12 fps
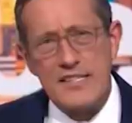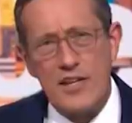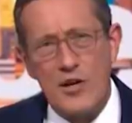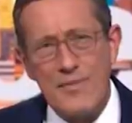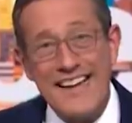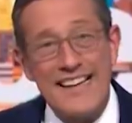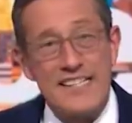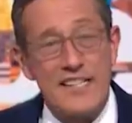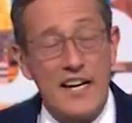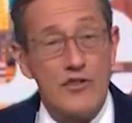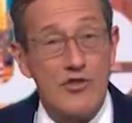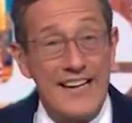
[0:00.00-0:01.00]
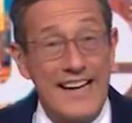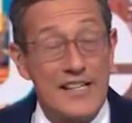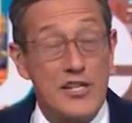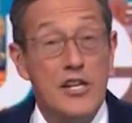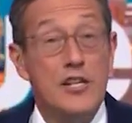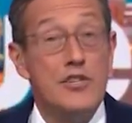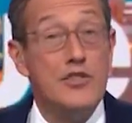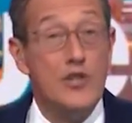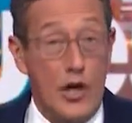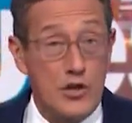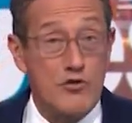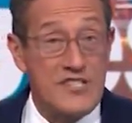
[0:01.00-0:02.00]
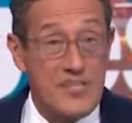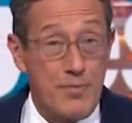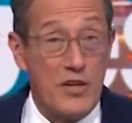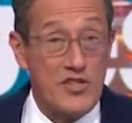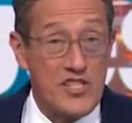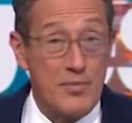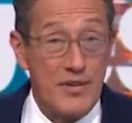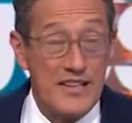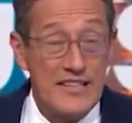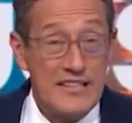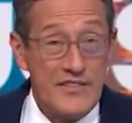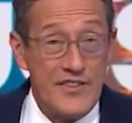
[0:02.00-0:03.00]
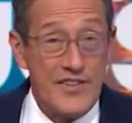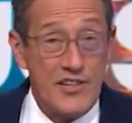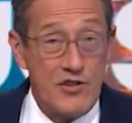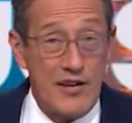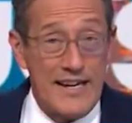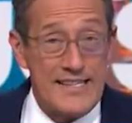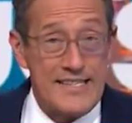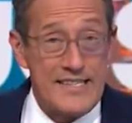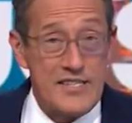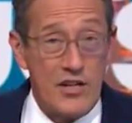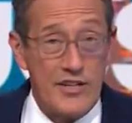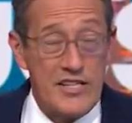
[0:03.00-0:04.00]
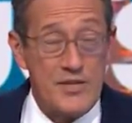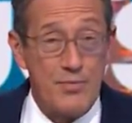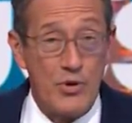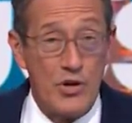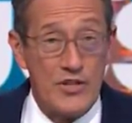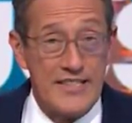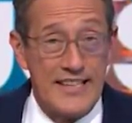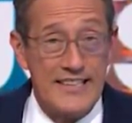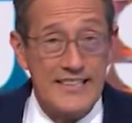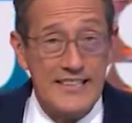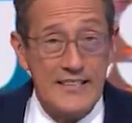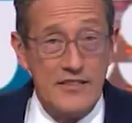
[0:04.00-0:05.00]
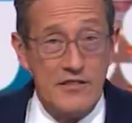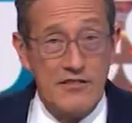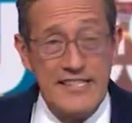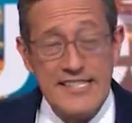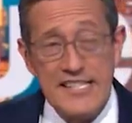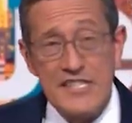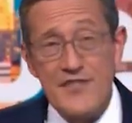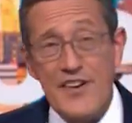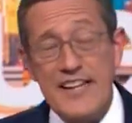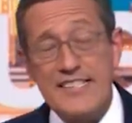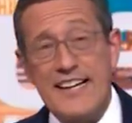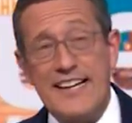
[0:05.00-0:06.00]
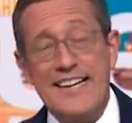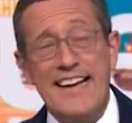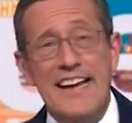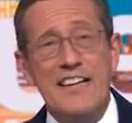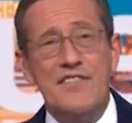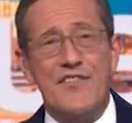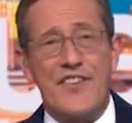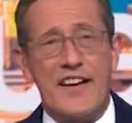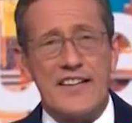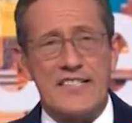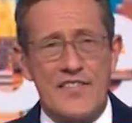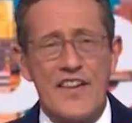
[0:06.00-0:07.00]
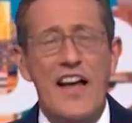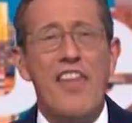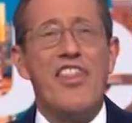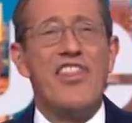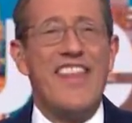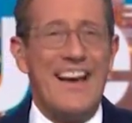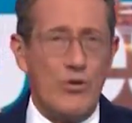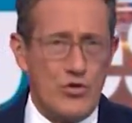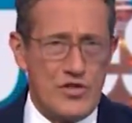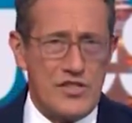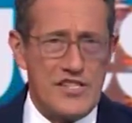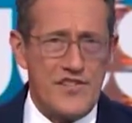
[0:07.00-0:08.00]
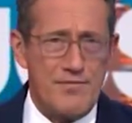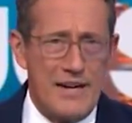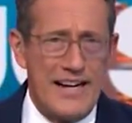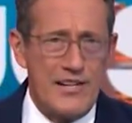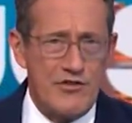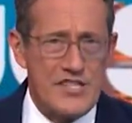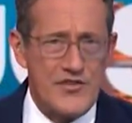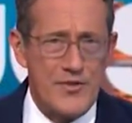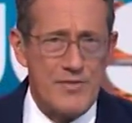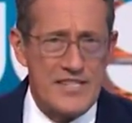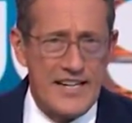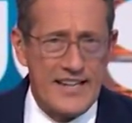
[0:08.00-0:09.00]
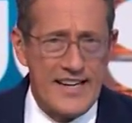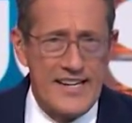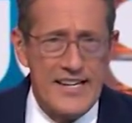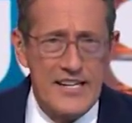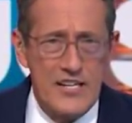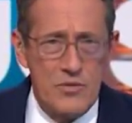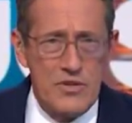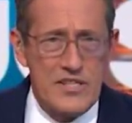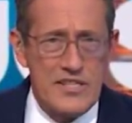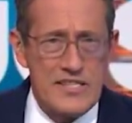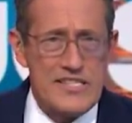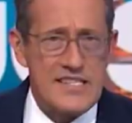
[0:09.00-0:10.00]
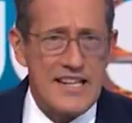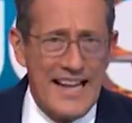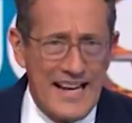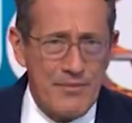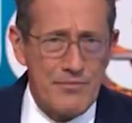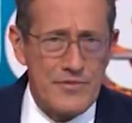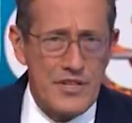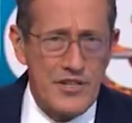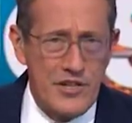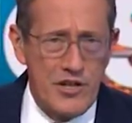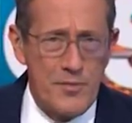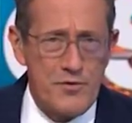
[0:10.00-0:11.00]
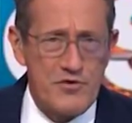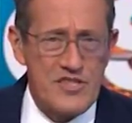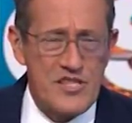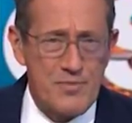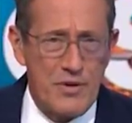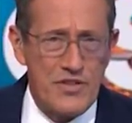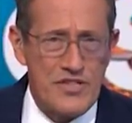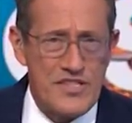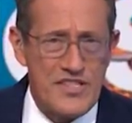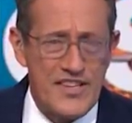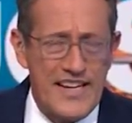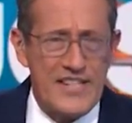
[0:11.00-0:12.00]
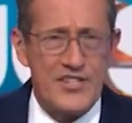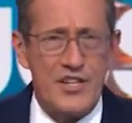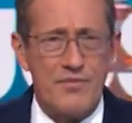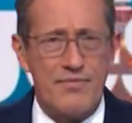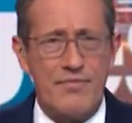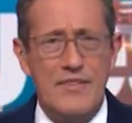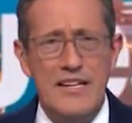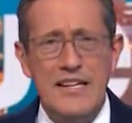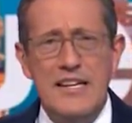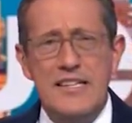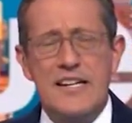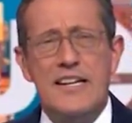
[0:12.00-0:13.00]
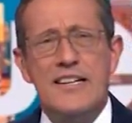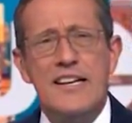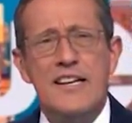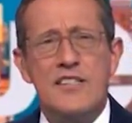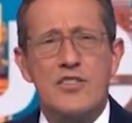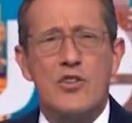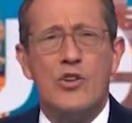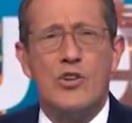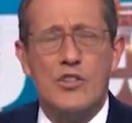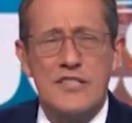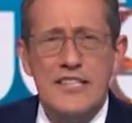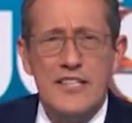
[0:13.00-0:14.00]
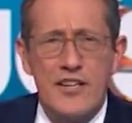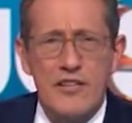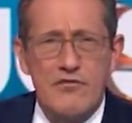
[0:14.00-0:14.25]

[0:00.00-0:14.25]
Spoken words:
told me his country is not responsible for the crisis on its border. Greece is facing an influx of thousands of migrants from Turkey, which has slammed Europe's response to the issue. Turkey has called the